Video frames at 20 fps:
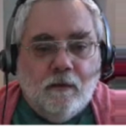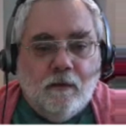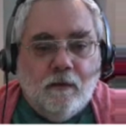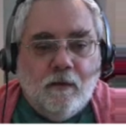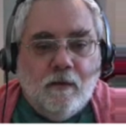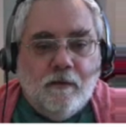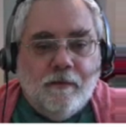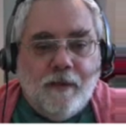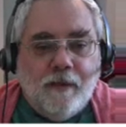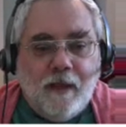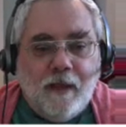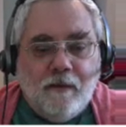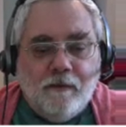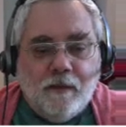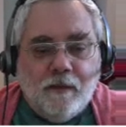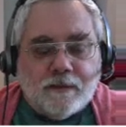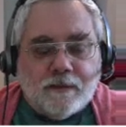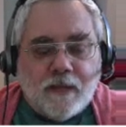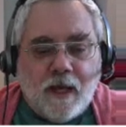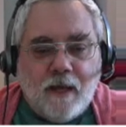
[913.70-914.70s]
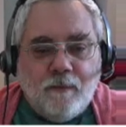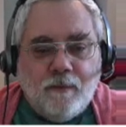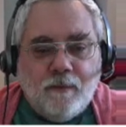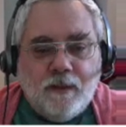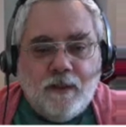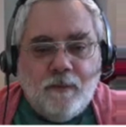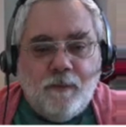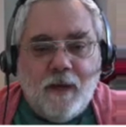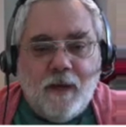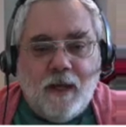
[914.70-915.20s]
Then the time
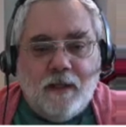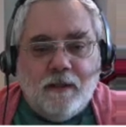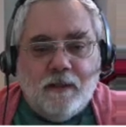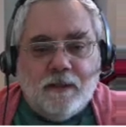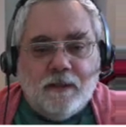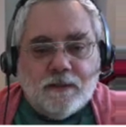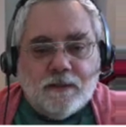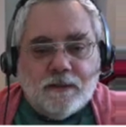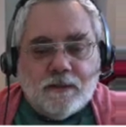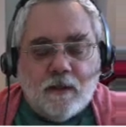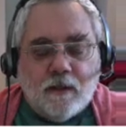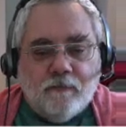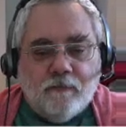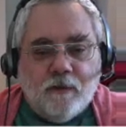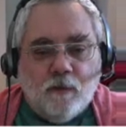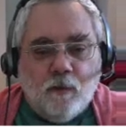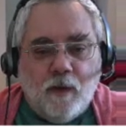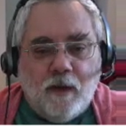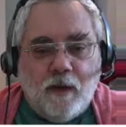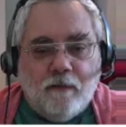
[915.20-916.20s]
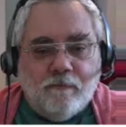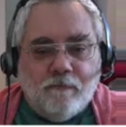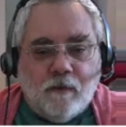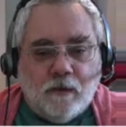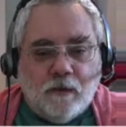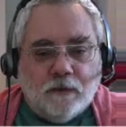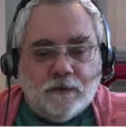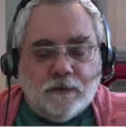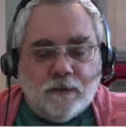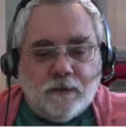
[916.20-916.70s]
dependence of the wave
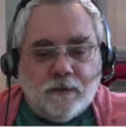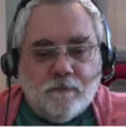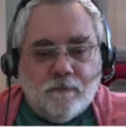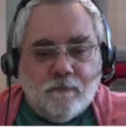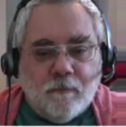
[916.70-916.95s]
function